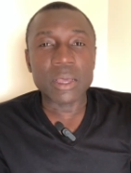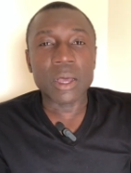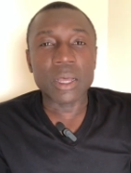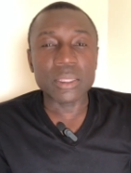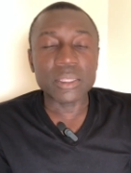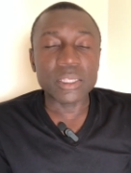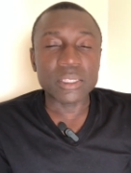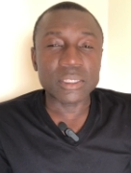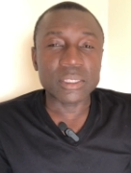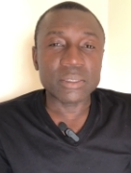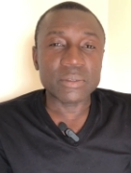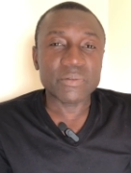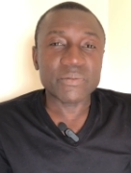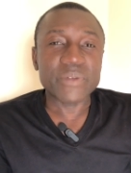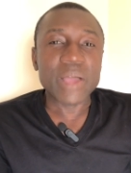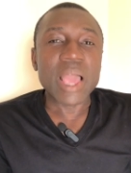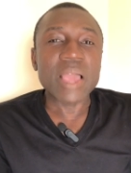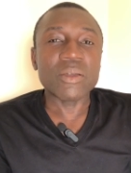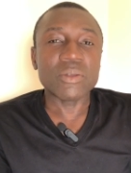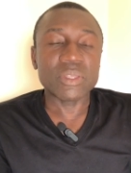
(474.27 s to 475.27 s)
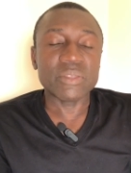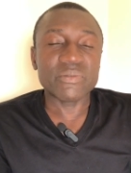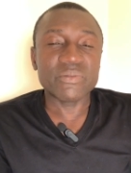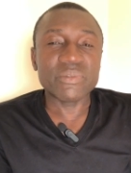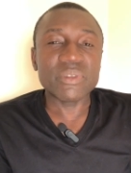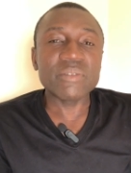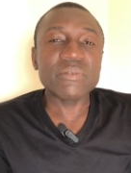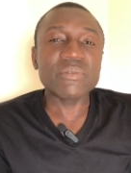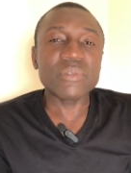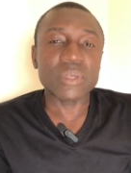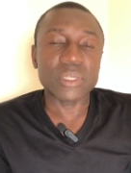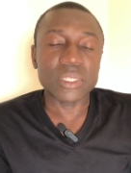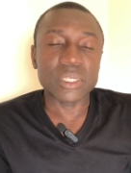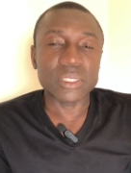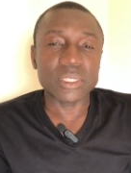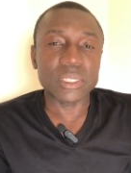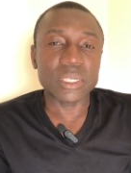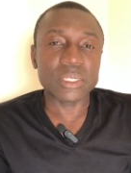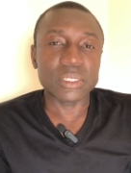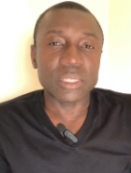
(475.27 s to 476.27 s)
on the fifth and the
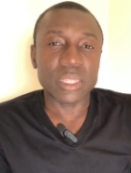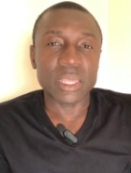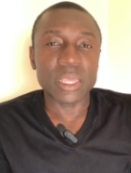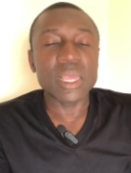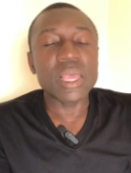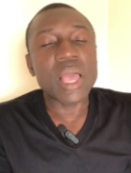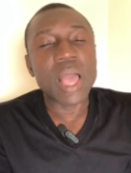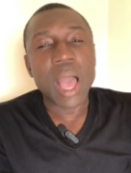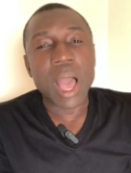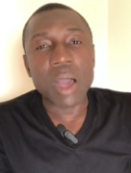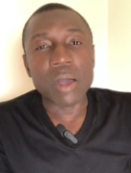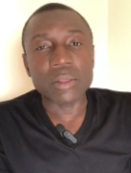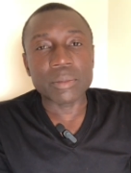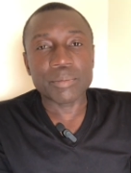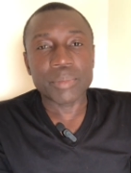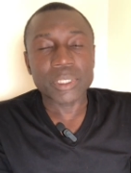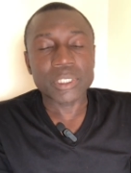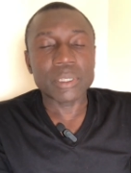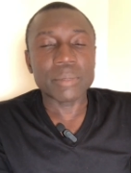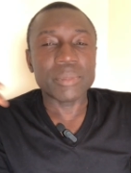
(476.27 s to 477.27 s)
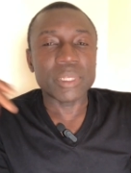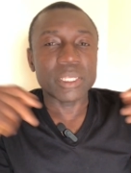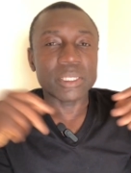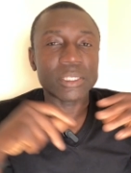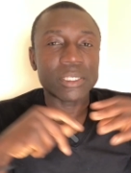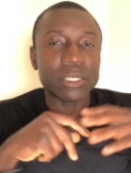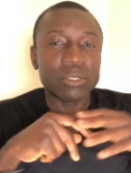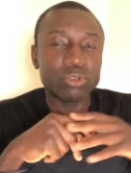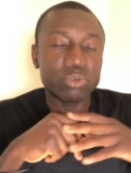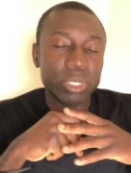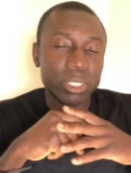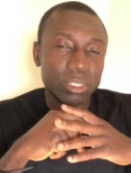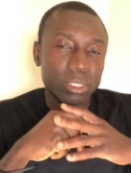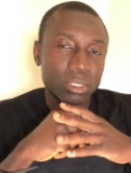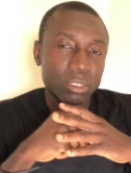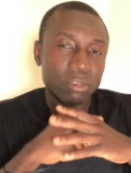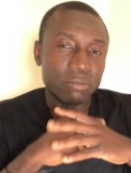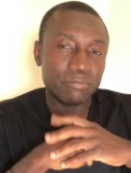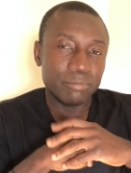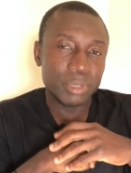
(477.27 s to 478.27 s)
sixth day, I would possibly see
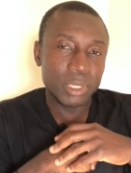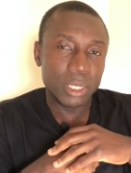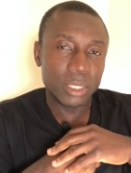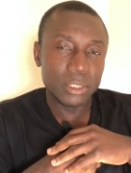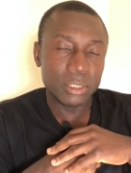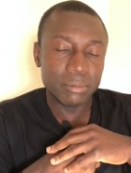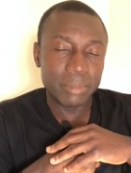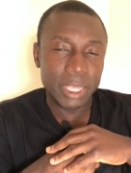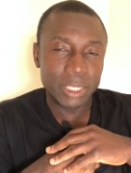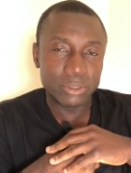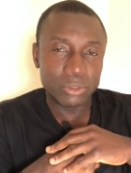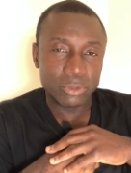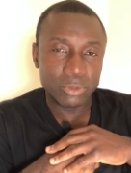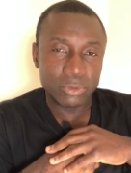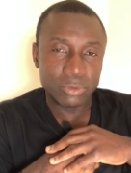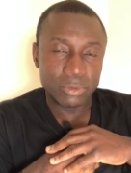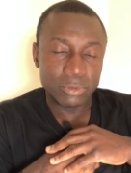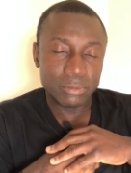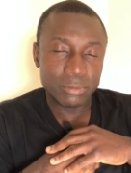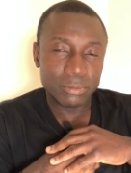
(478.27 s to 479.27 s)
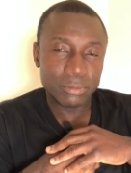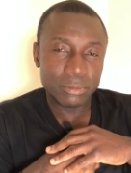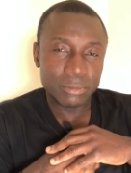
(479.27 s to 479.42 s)
traces of blood in my stool.